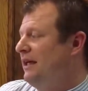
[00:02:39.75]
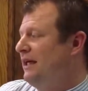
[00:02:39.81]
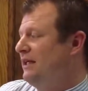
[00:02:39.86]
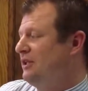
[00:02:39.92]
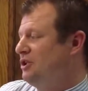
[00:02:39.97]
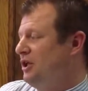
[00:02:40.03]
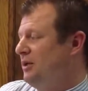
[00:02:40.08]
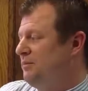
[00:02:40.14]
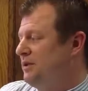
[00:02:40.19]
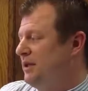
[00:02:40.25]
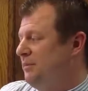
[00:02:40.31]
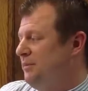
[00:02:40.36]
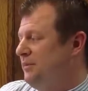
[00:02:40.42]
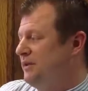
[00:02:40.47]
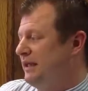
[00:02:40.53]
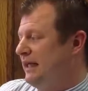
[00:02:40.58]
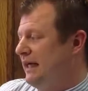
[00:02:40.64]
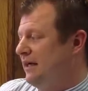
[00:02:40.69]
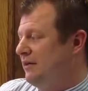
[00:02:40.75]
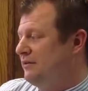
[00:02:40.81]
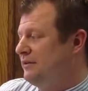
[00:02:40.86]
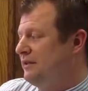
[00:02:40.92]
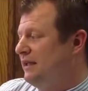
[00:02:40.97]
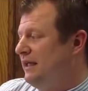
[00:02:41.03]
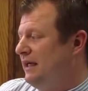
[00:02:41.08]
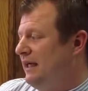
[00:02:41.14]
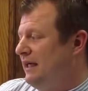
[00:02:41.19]
He jumped up and down
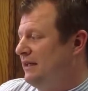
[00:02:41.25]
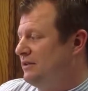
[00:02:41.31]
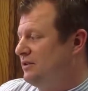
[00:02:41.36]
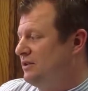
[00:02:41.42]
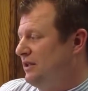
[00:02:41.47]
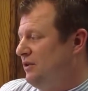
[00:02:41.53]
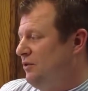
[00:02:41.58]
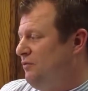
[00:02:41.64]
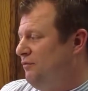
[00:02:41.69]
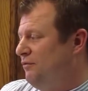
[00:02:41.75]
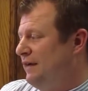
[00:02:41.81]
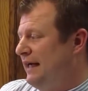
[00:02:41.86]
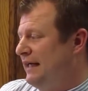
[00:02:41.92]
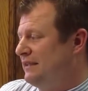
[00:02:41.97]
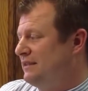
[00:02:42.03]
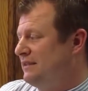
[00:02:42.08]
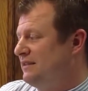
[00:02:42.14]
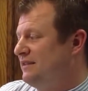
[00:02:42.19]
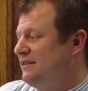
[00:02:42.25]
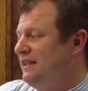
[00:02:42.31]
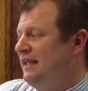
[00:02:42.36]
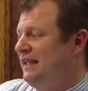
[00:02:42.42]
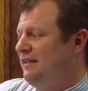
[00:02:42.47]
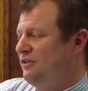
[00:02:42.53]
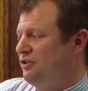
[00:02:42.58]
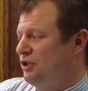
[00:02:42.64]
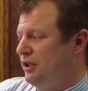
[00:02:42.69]
so fast his
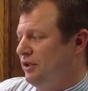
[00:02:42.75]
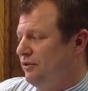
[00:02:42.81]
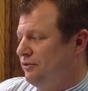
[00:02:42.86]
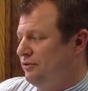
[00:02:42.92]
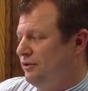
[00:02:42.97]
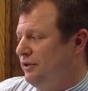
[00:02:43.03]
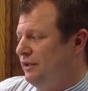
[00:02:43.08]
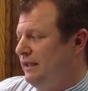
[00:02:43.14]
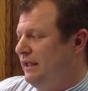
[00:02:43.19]
teeth jiggled.